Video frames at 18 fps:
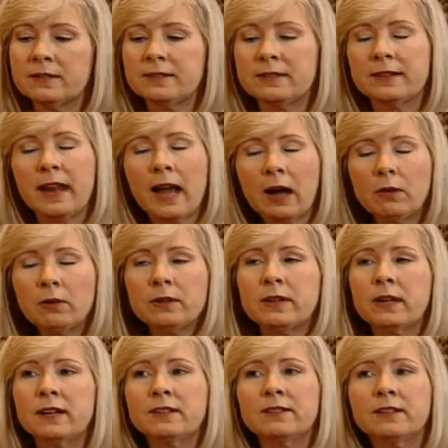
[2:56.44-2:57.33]

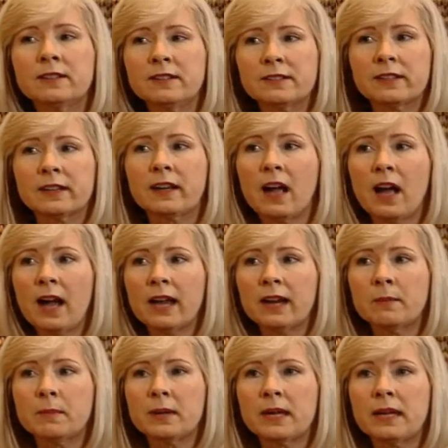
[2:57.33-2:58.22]
nowadays in this
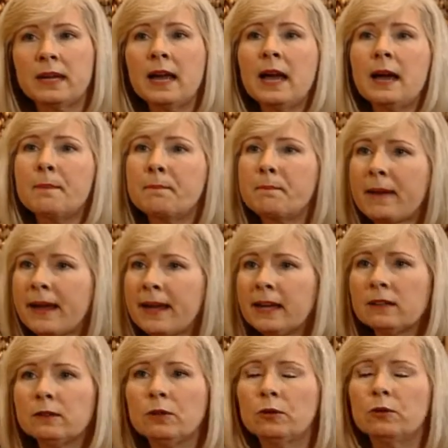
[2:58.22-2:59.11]
economy,
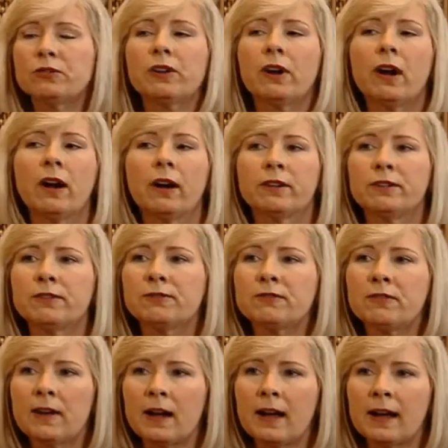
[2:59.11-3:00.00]
bank loans are hard to
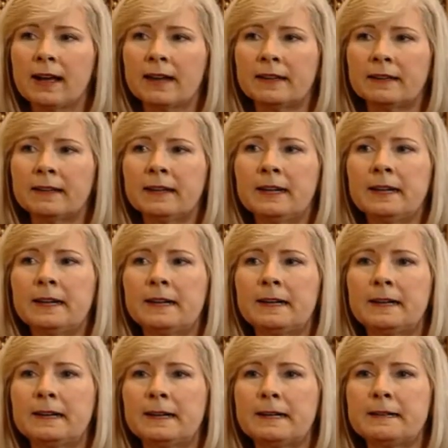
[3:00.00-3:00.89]
find,
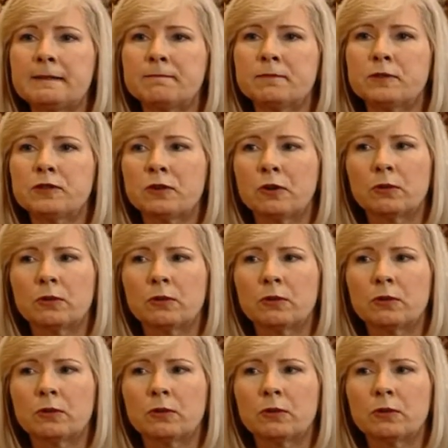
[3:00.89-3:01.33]
so